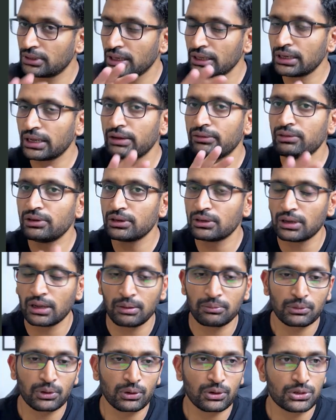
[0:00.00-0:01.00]
that
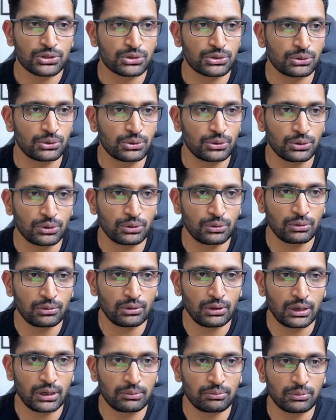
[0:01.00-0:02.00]
I'm going to show to you.
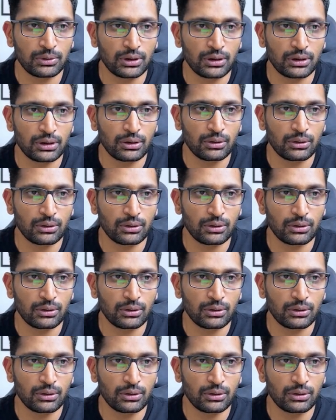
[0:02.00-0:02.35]
Let me